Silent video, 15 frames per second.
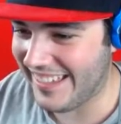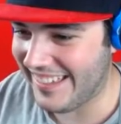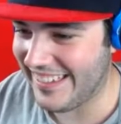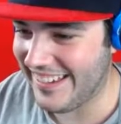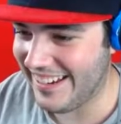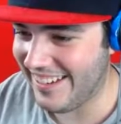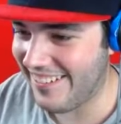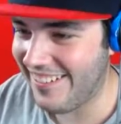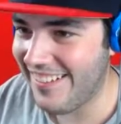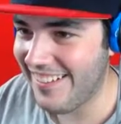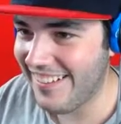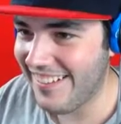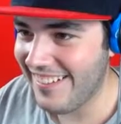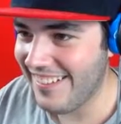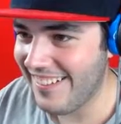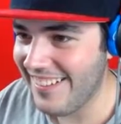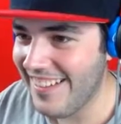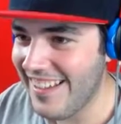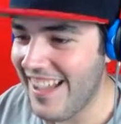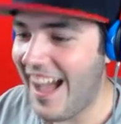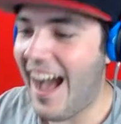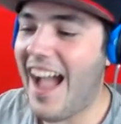in here.
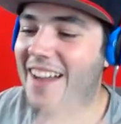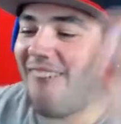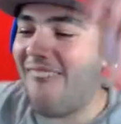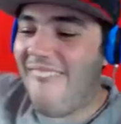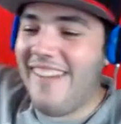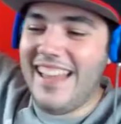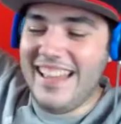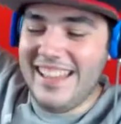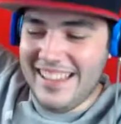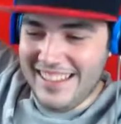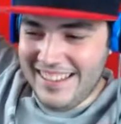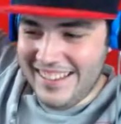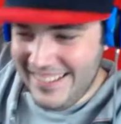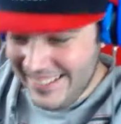I win.